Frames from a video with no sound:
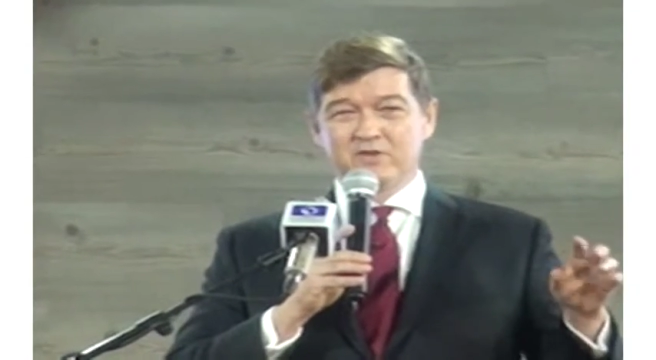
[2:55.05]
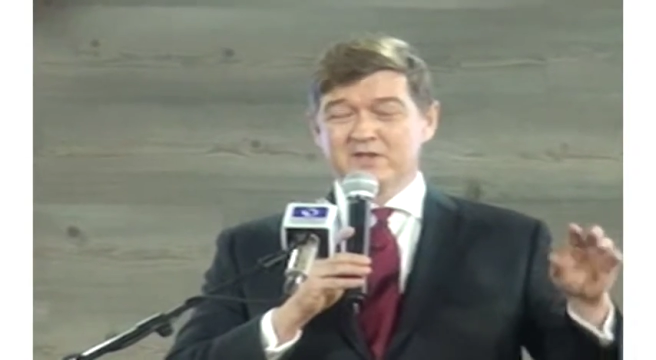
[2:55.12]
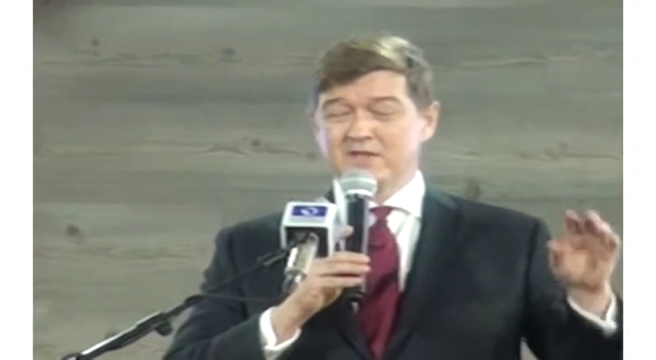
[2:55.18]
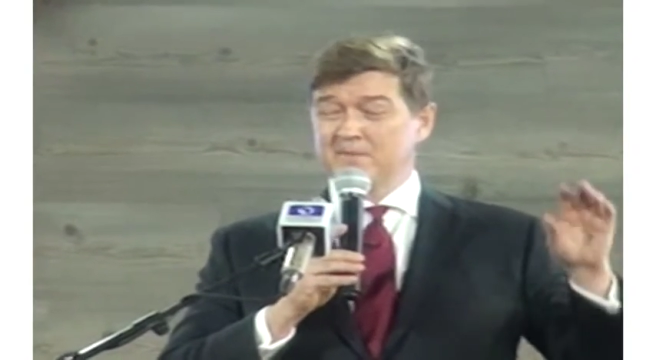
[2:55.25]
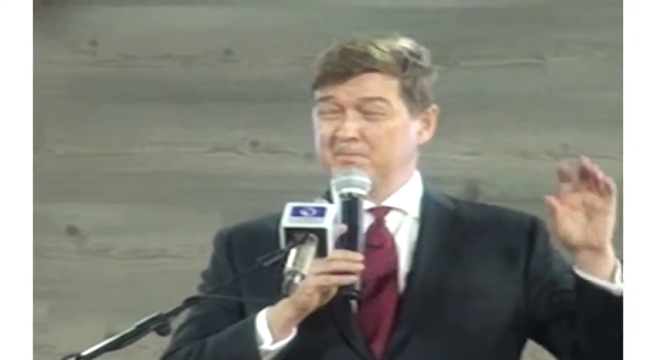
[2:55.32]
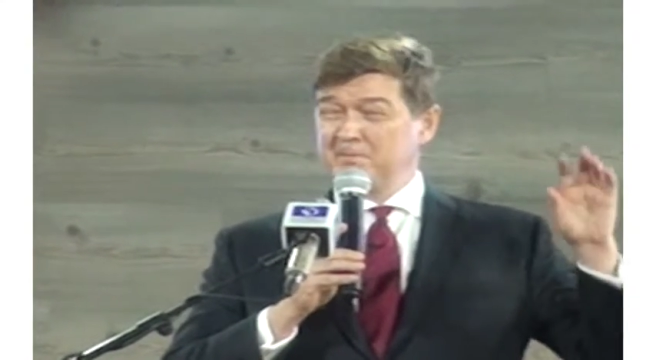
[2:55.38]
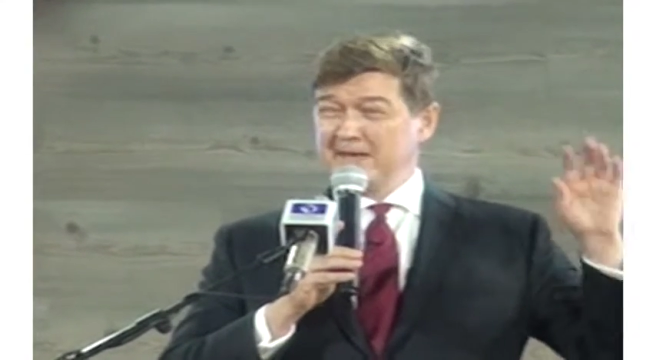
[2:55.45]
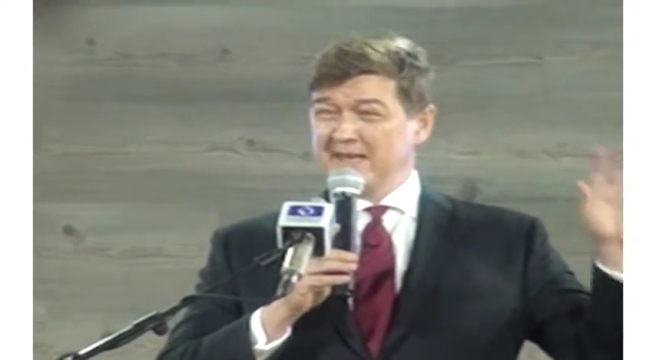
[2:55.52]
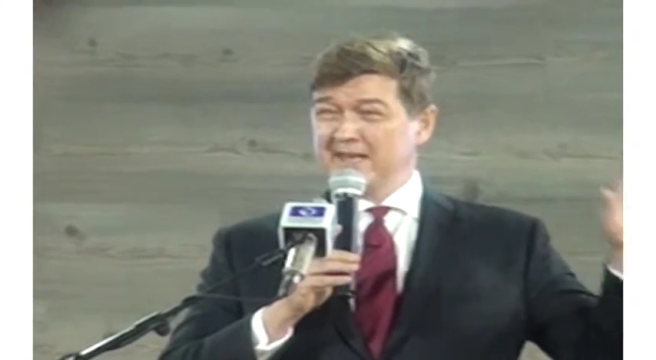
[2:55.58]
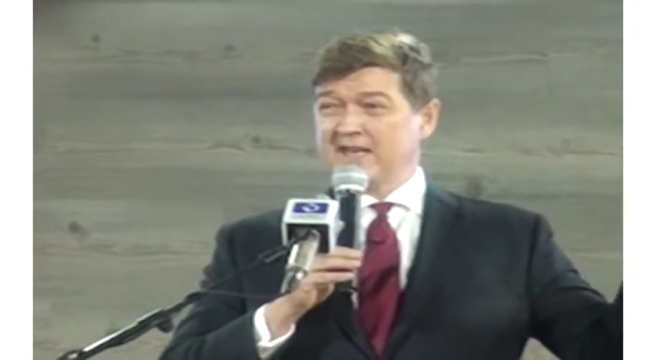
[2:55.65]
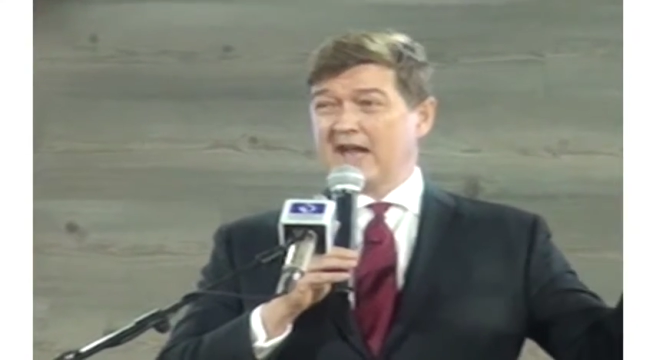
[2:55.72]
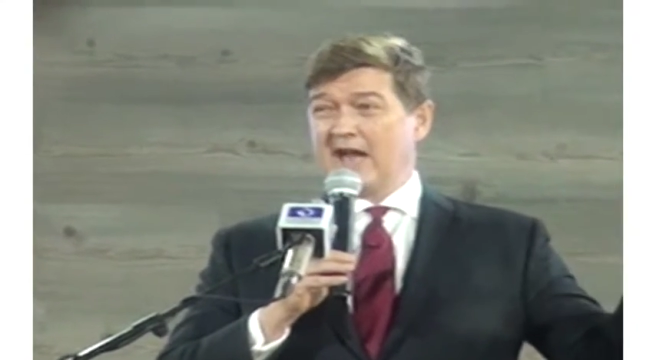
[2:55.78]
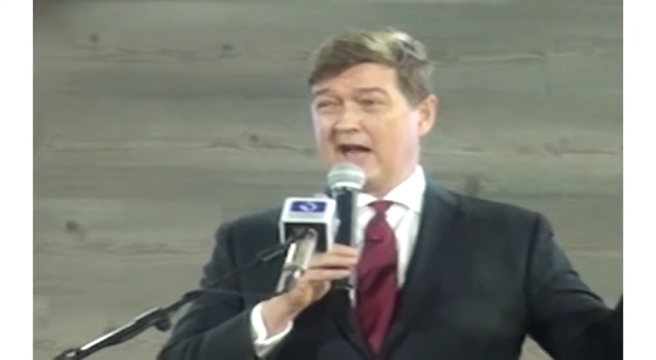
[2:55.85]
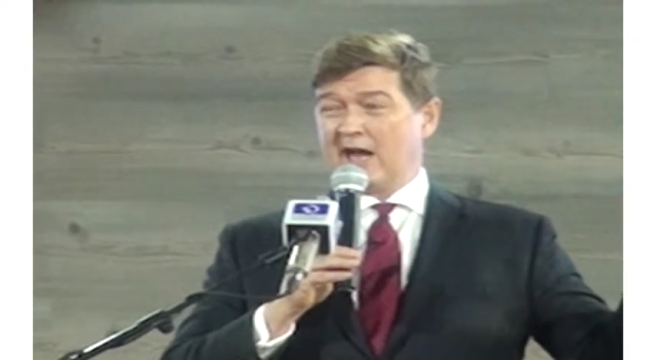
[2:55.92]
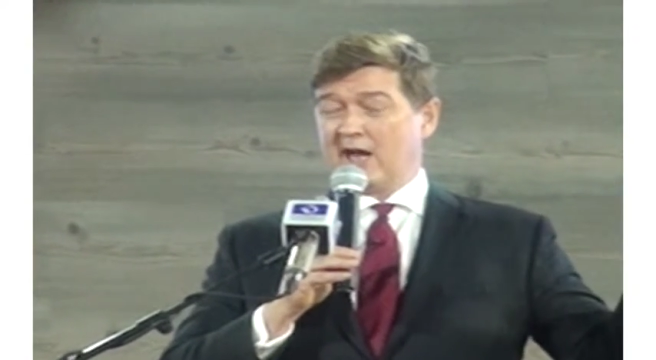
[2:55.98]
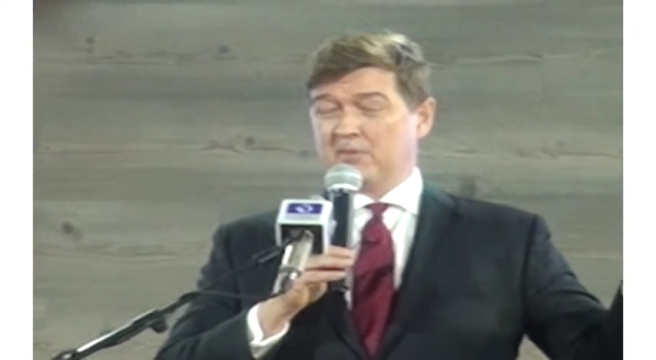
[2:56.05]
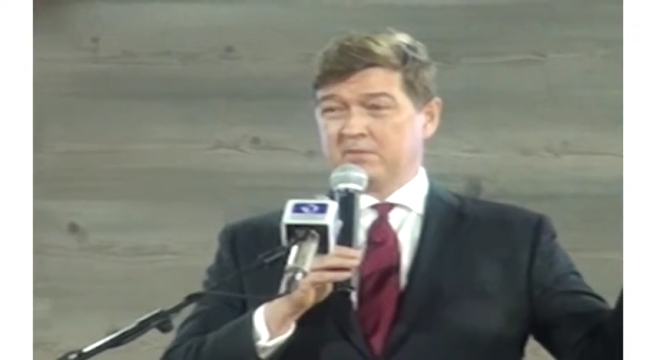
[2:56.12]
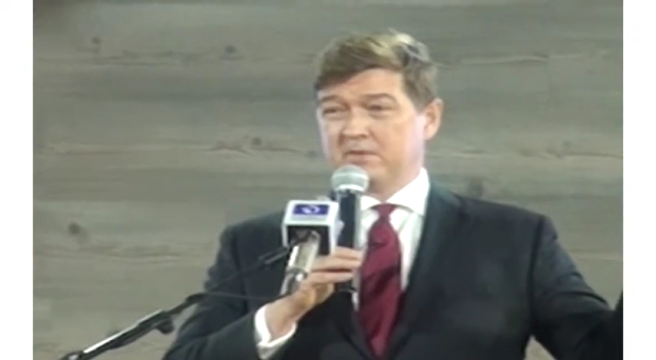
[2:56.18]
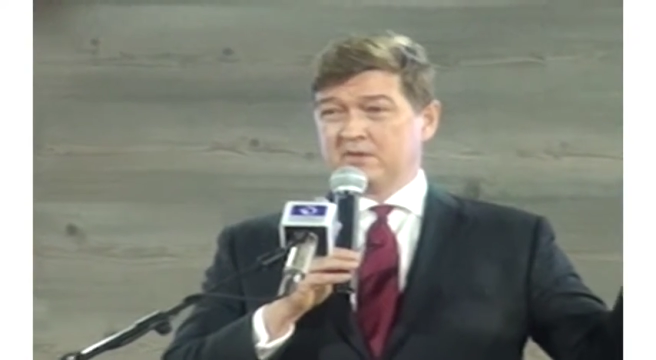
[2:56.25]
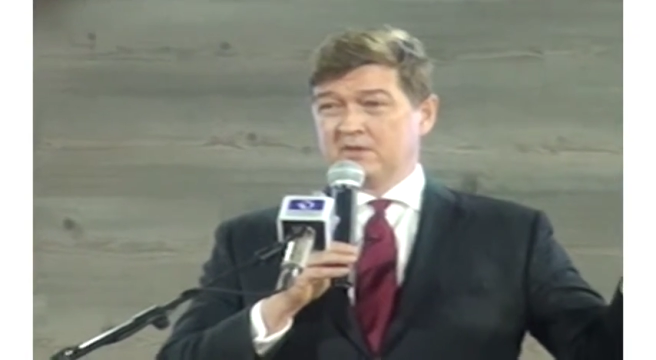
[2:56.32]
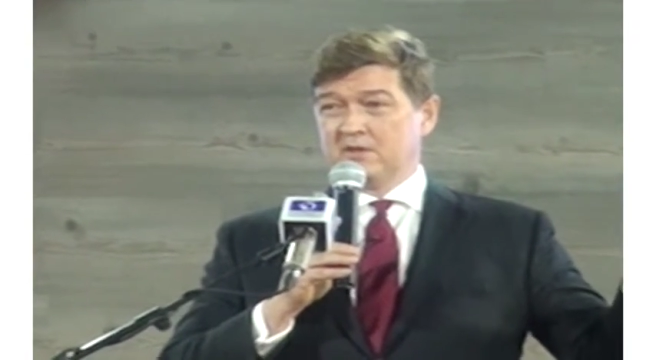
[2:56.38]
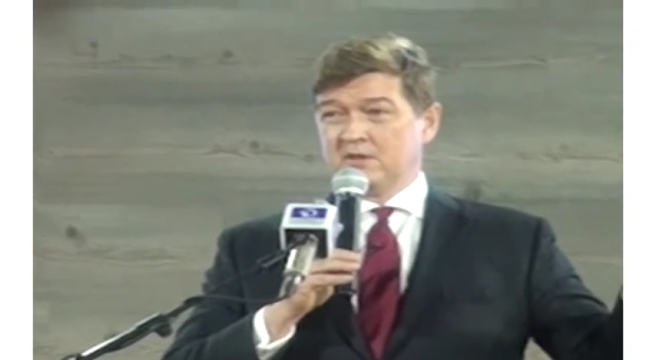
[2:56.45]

there is a big gap